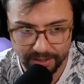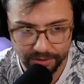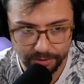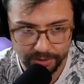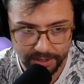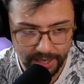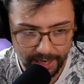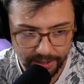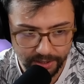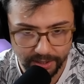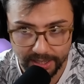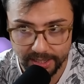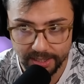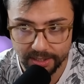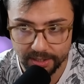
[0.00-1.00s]
So it's nice and
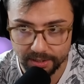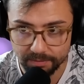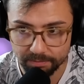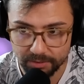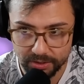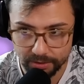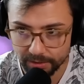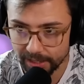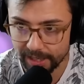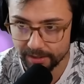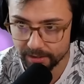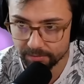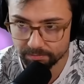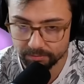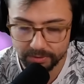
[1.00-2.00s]
easy to
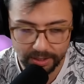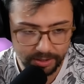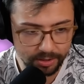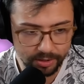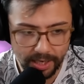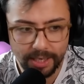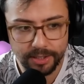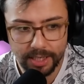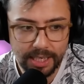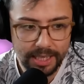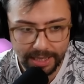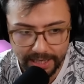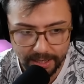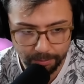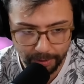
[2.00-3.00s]
like. It's nice and
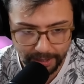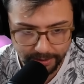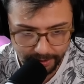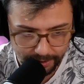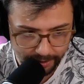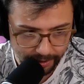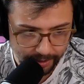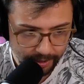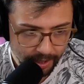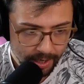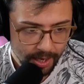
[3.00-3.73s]
clean, basically.